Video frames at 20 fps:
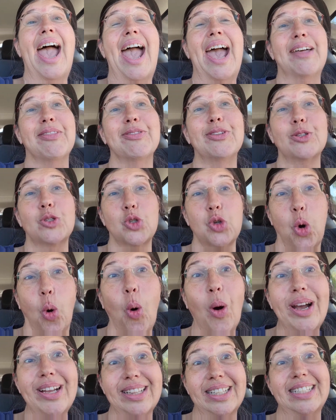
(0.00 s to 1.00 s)
and the
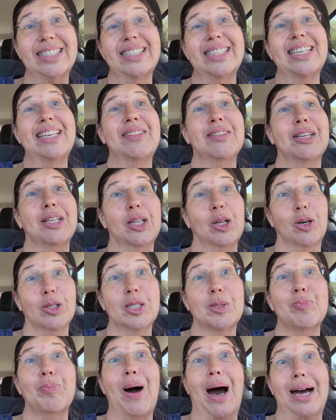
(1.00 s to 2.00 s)
toilet in the
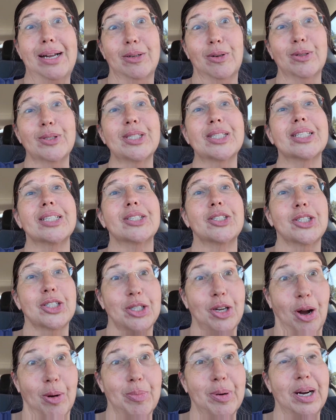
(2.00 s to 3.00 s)
Los Banos
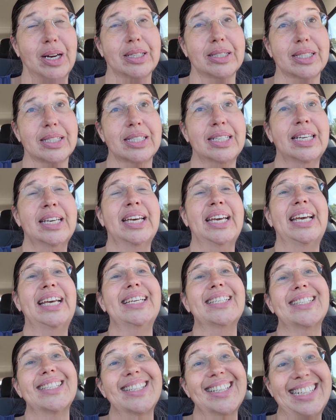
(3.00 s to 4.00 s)
Starbucks
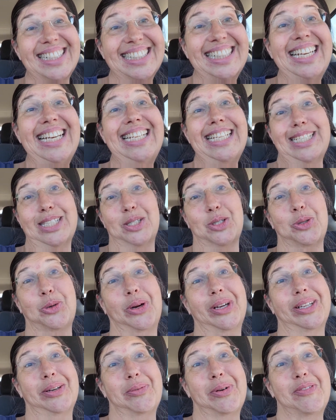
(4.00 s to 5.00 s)
is the cleanest
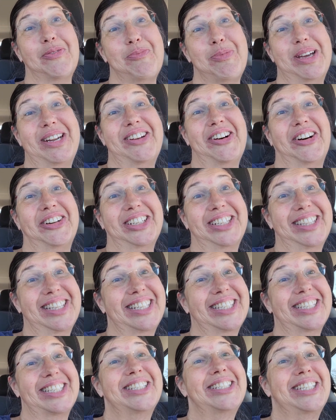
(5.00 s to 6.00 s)
toilet we've been on in
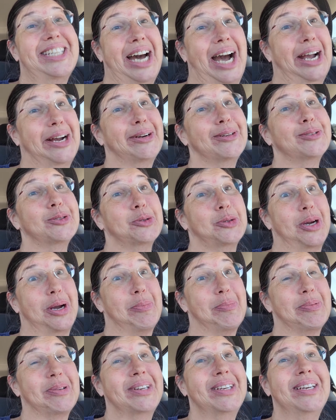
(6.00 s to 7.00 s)
this entire trip.
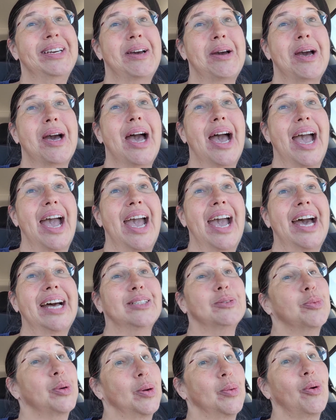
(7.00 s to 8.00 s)

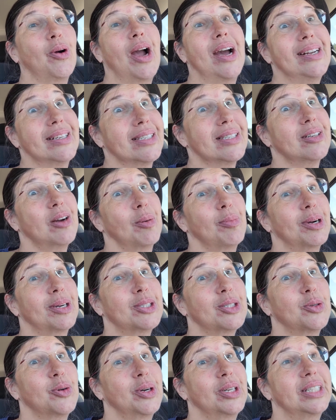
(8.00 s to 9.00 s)
And we were at a
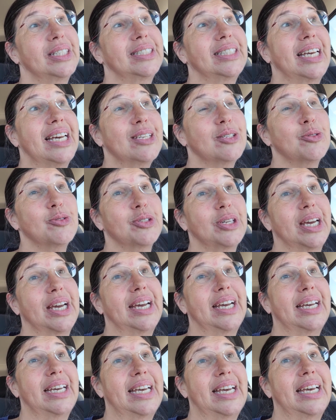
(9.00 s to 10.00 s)
Starbucks toilet
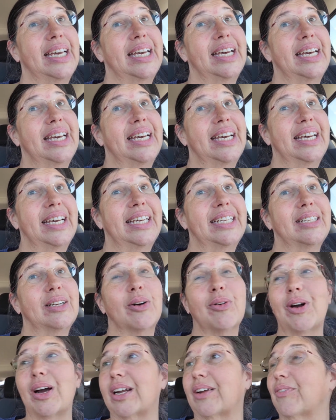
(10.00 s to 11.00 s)
yesterday in,
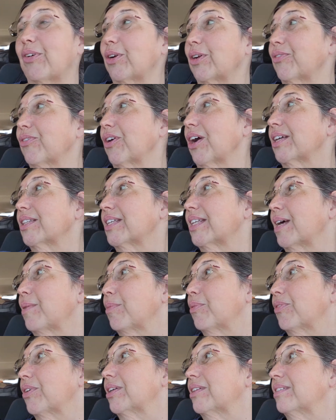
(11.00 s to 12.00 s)
oh God, I've already forgotten the
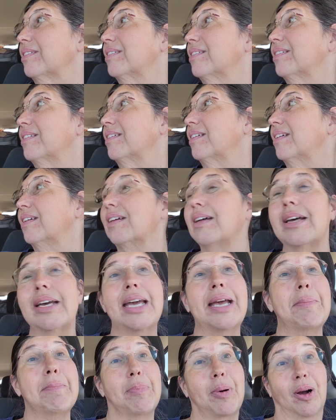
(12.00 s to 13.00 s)
name of it. Barstow.
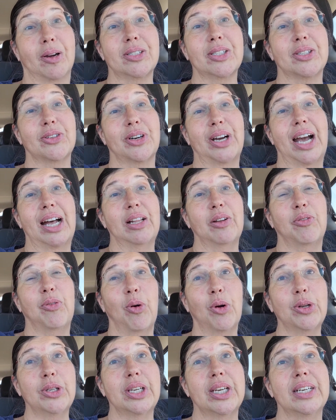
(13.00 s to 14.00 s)
In Barstow,
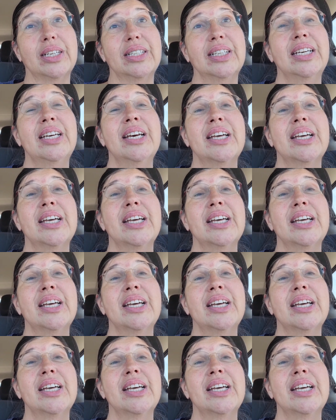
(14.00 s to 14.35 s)
California.